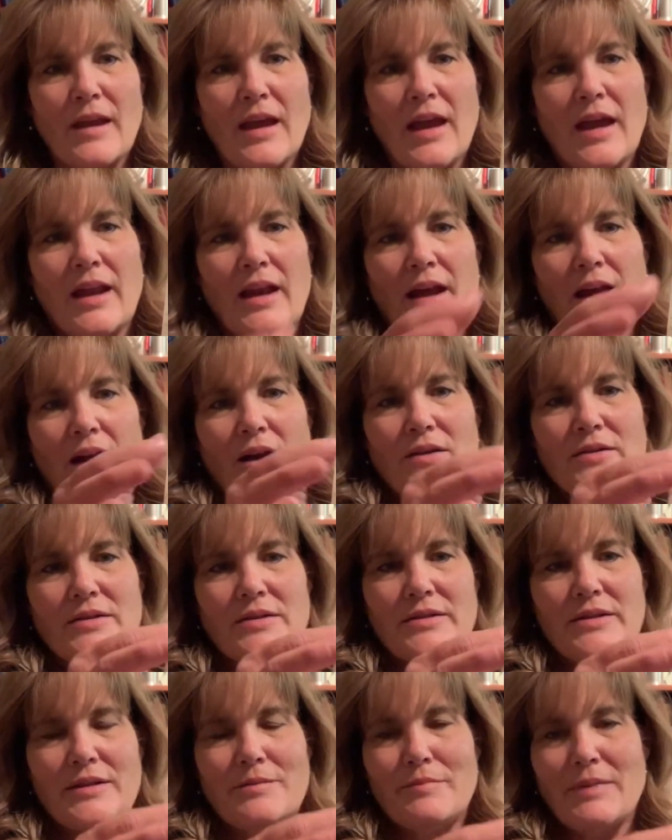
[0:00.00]
And I also
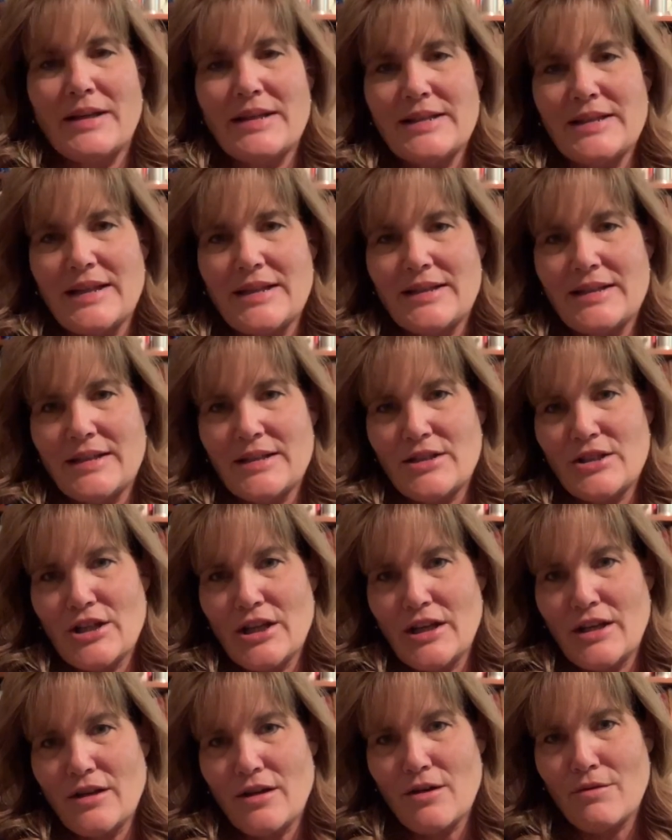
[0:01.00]
did my stay
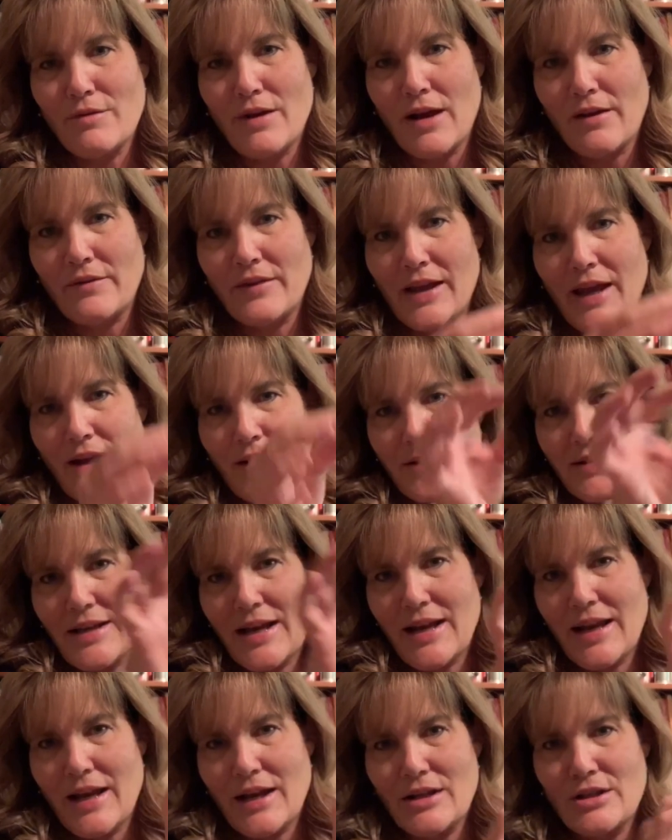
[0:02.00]
stitching around the
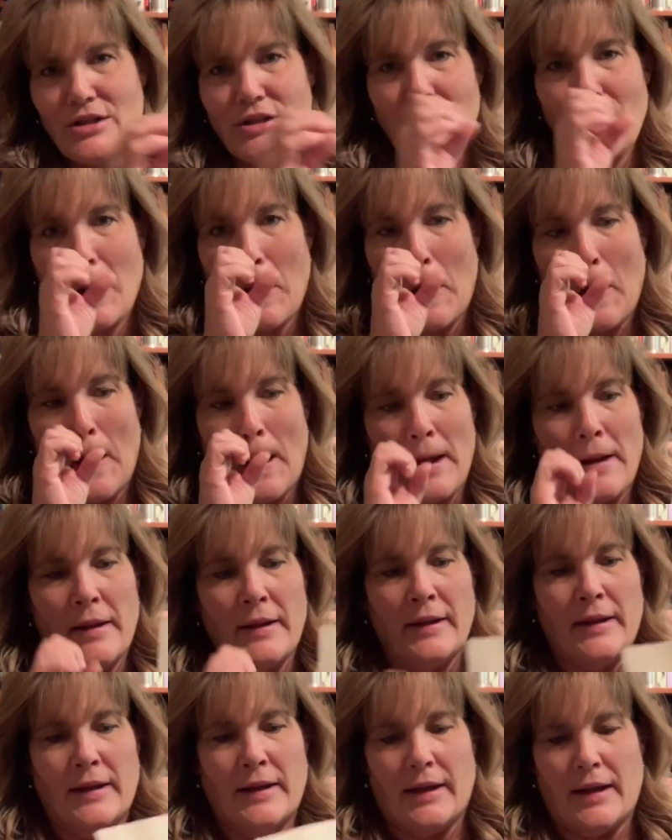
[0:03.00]
outside edge.
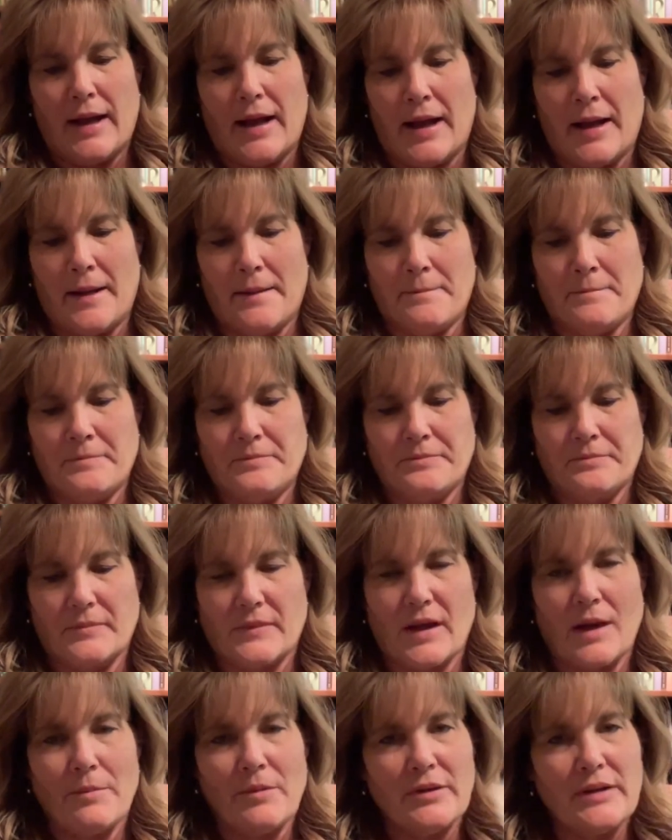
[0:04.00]
A
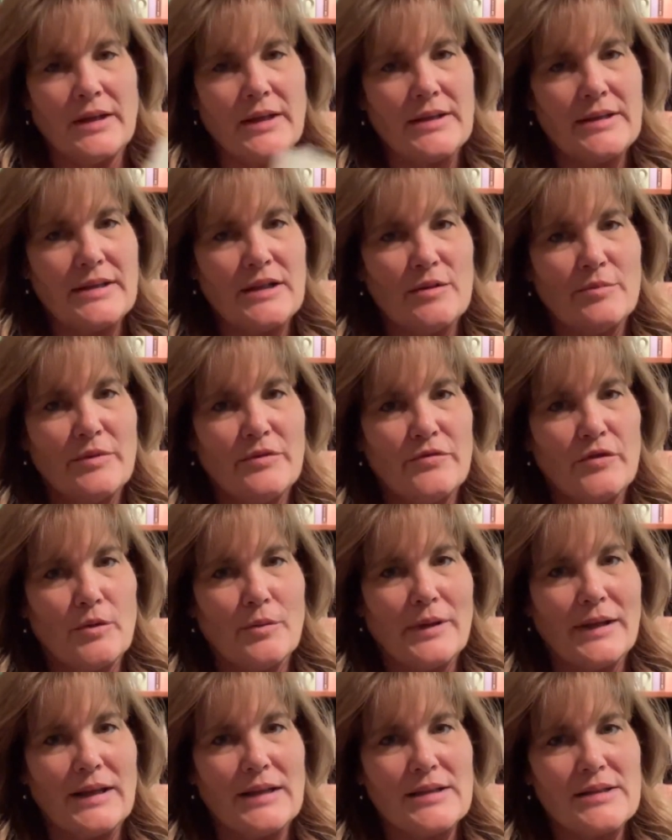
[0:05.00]
couple things here before
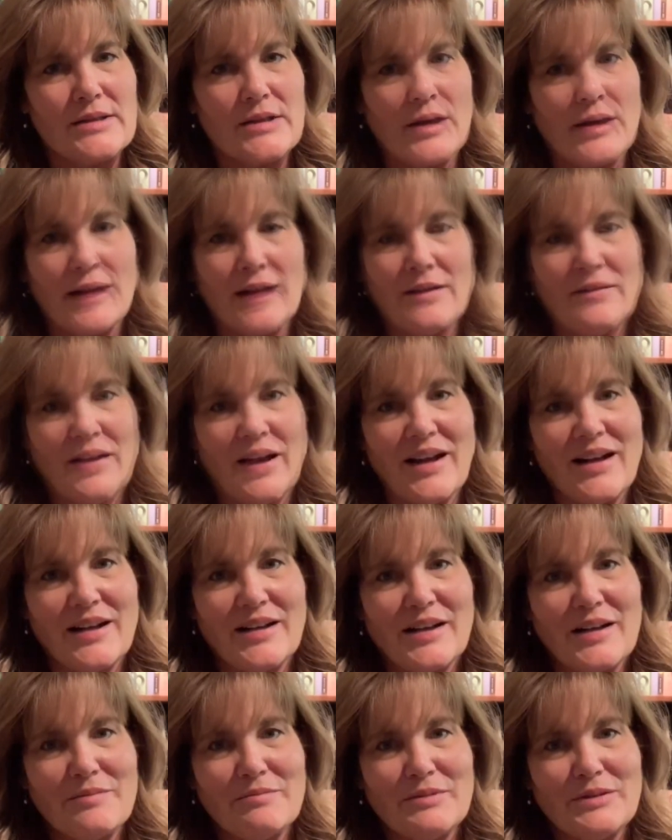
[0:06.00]
we get started. I've had a
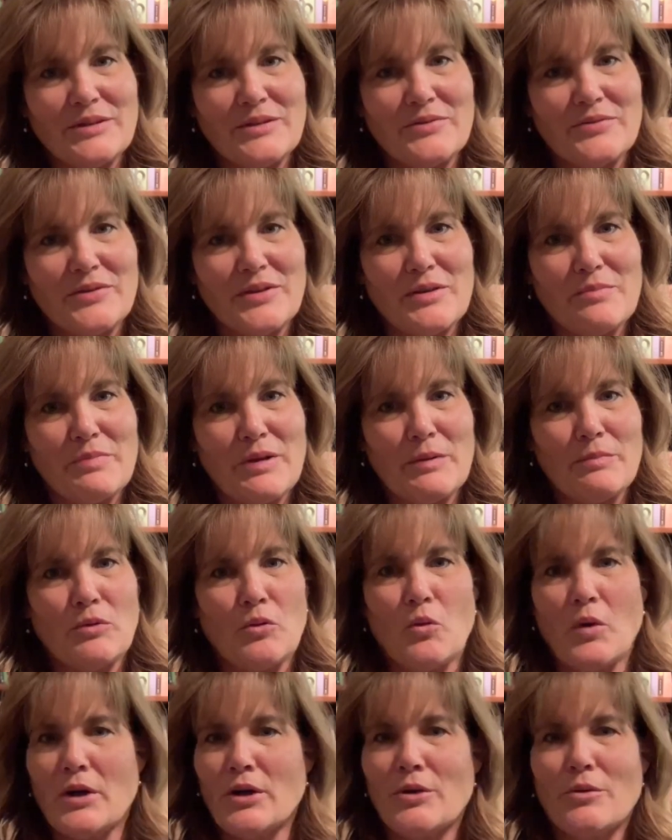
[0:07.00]
couple of people
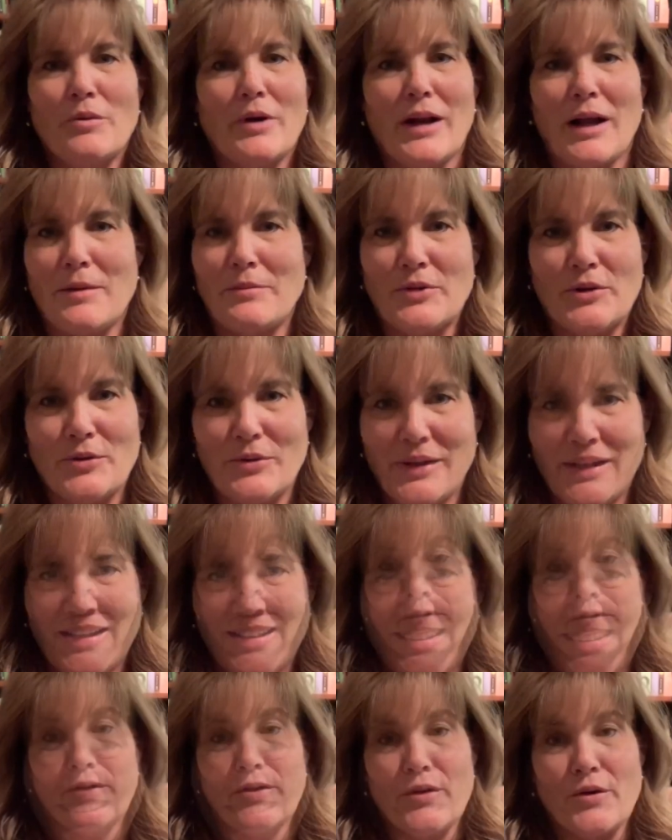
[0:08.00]
wonder what I'm doing.
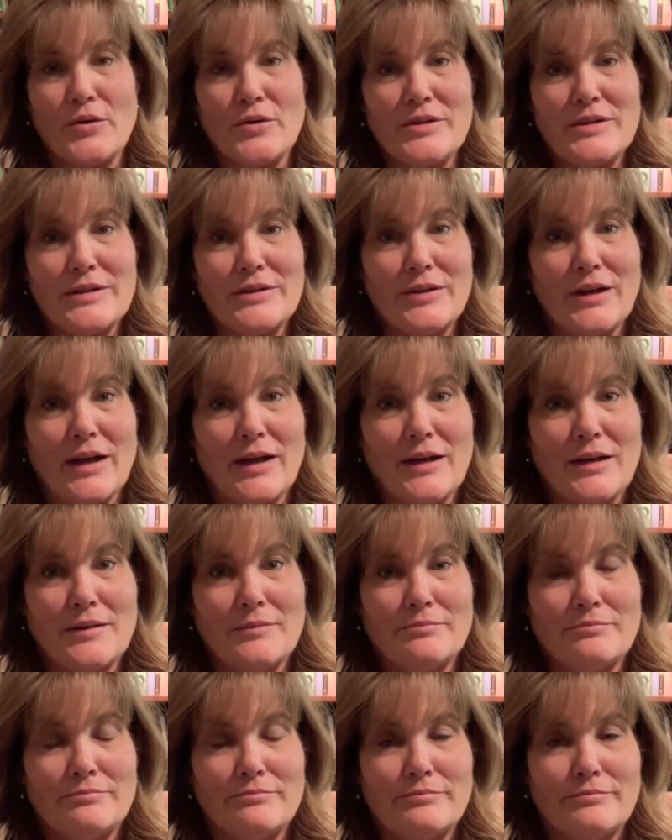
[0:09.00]
For those
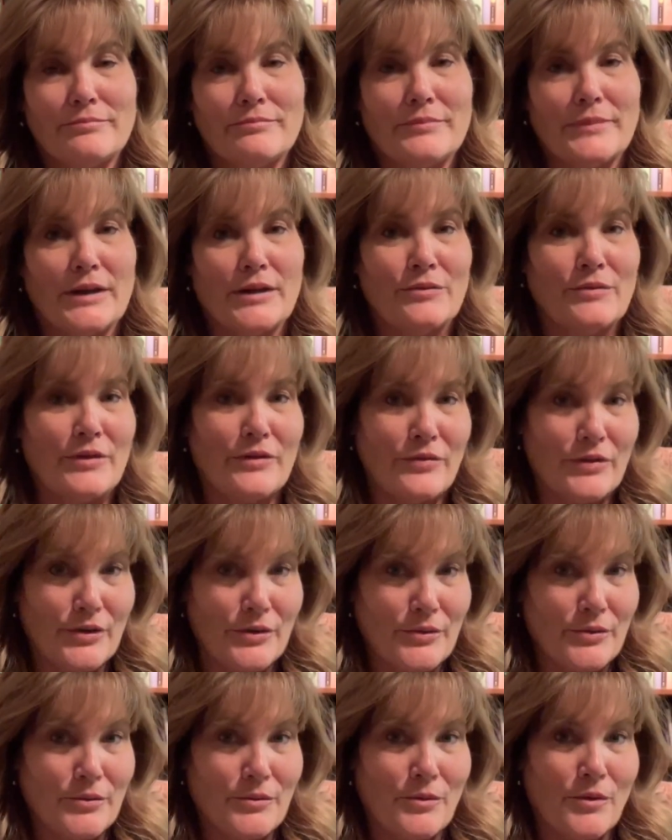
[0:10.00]
in
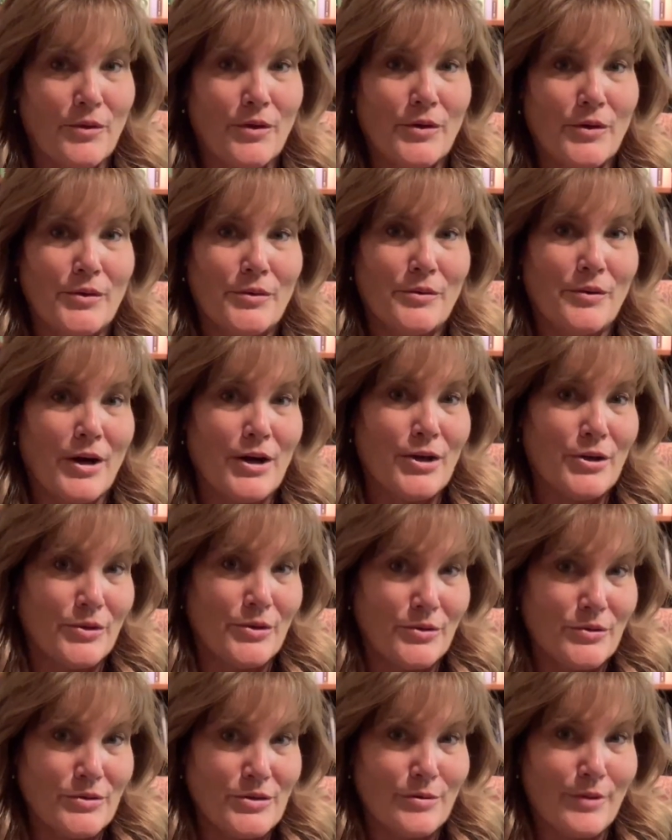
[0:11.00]
review or who are
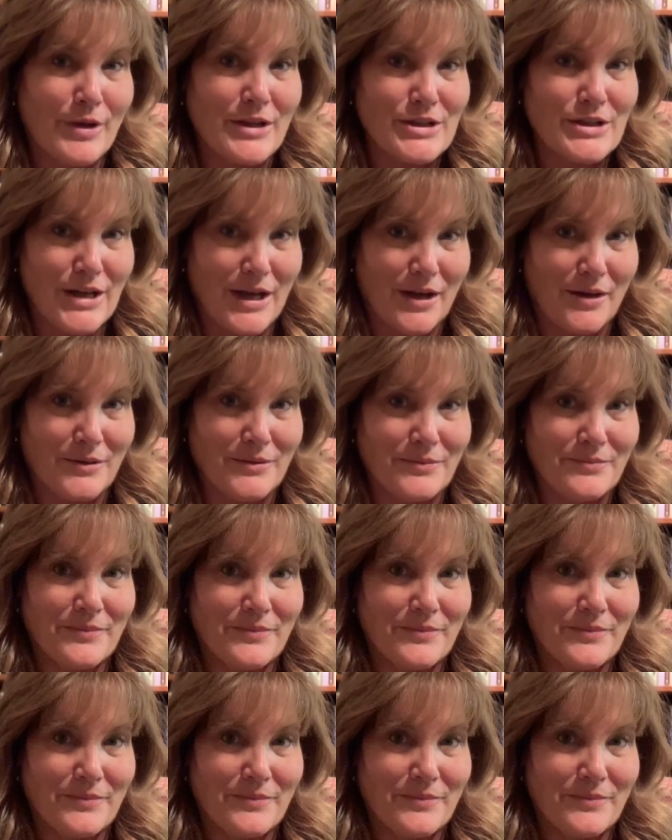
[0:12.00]
new to my channel,